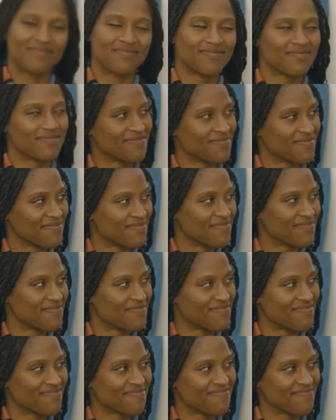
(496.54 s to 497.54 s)

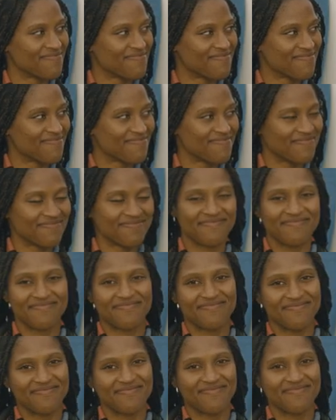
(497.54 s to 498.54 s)

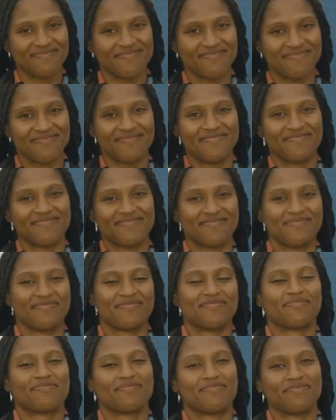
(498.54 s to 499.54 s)

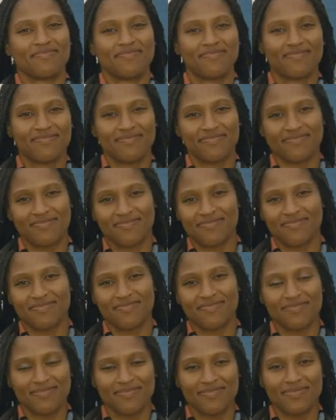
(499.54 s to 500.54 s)

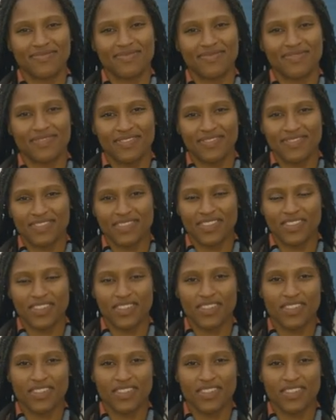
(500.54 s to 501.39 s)
(silent)